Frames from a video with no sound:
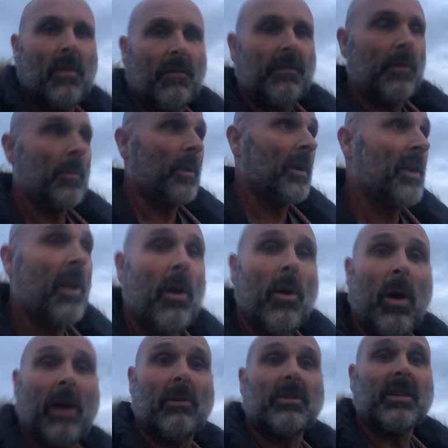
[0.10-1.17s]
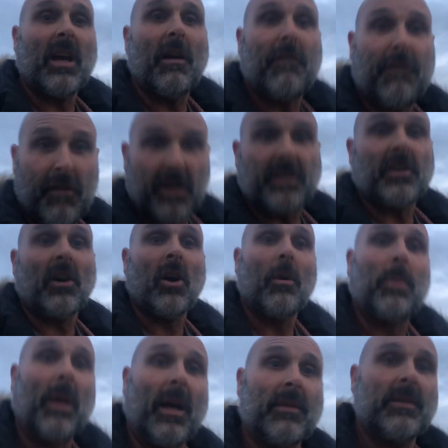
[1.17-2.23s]
If you want to know how to get a free
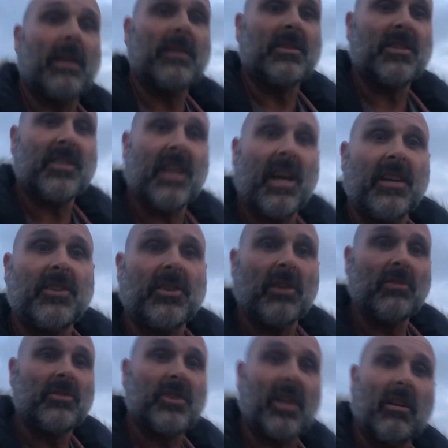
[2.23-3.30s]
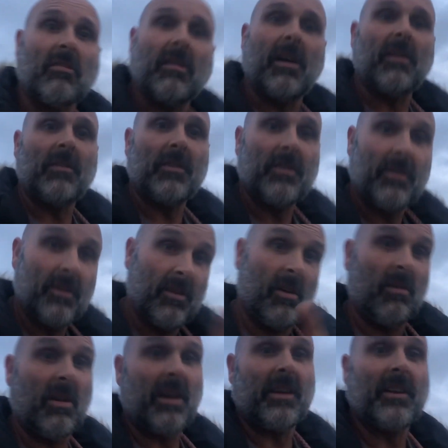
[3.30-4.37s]
diet plan, then stay tuned, stick around, and
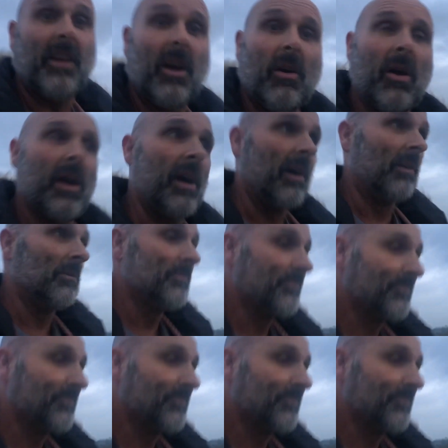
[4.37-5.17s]
I'll let you know how.